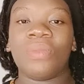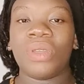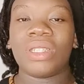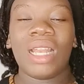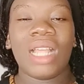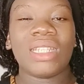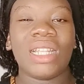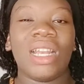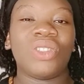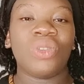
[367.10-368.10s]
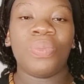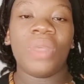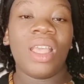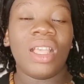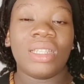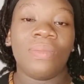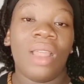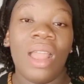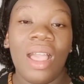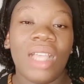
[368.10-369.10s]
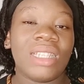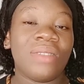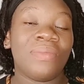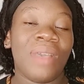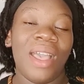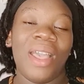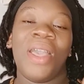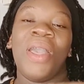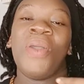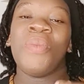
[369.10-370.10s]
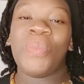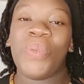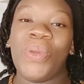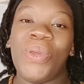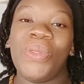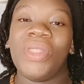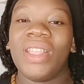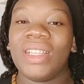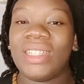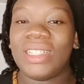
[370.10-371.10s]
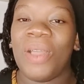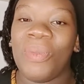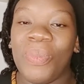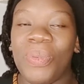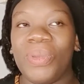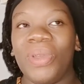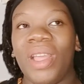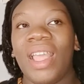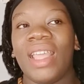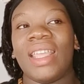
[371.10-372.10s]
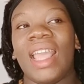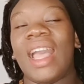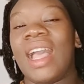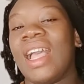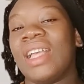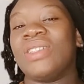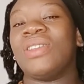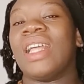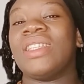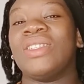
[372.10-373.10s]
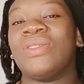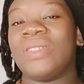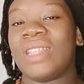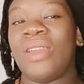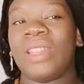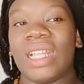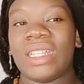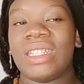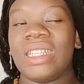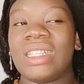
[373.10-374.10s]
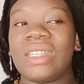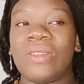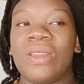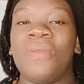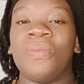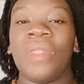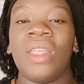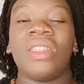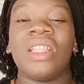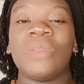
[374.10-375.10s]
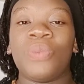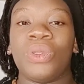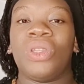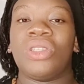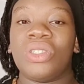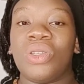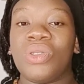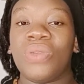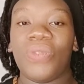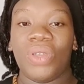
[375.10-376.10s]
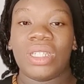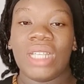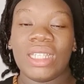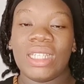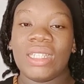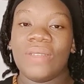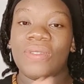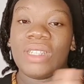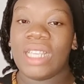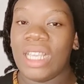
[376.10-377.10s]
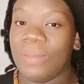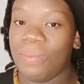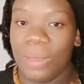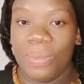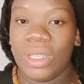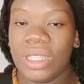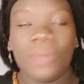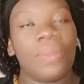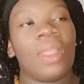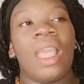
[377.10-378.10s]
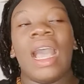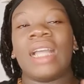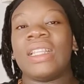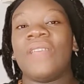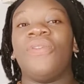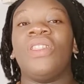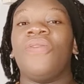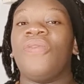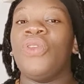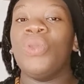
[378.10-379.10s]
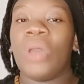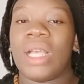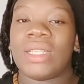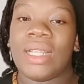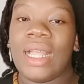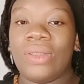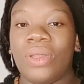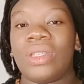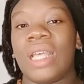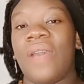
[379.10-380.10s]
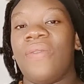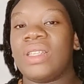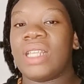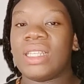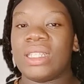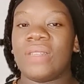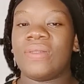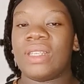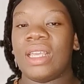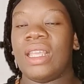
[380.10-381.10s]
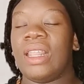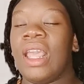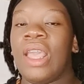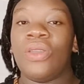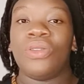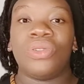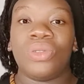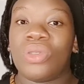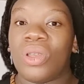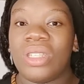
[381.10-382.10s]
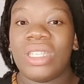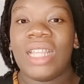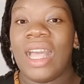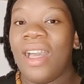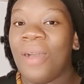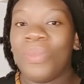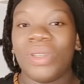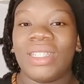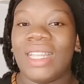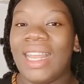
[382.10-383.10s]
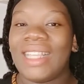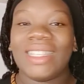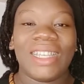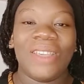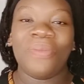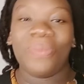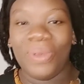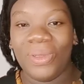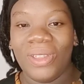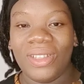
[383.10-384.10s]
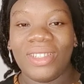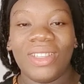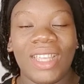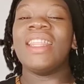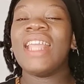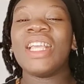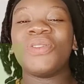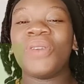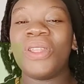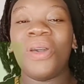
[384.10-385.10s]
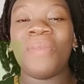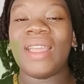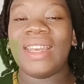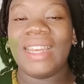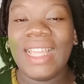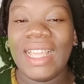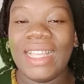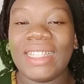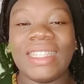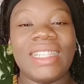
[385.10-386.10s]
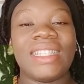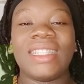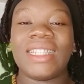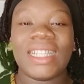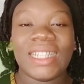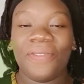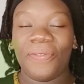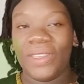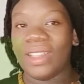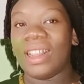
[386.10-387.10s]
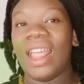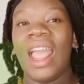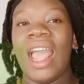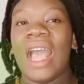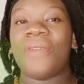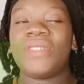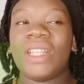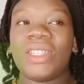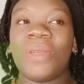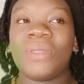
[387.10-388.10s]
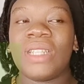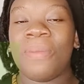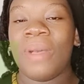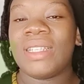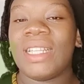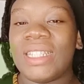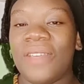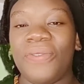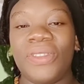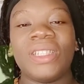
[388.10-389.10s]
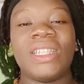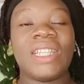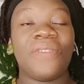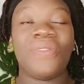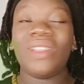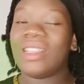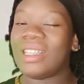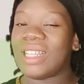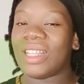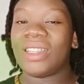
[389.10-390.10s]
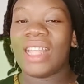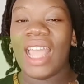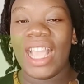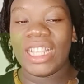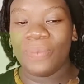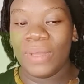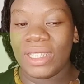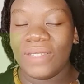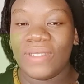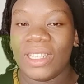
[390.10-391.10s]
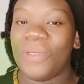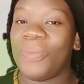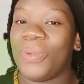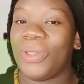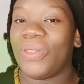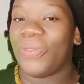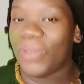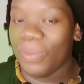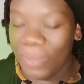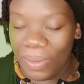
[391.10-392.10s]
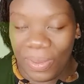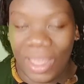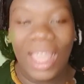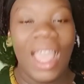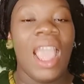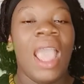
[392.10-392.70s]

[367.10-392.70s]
Mostella Stelletopia Eczema Prone Shampoo. Yeah, so that is to tell you that this cream, this product is also for sensitive skin babies. And even if you as an adult have a sensitive skin, you should consider Mostella skin products. The next one on my list is Cetaphil. I've said something about Cetaphil. Cetaphil is another expensive skin product for a baby.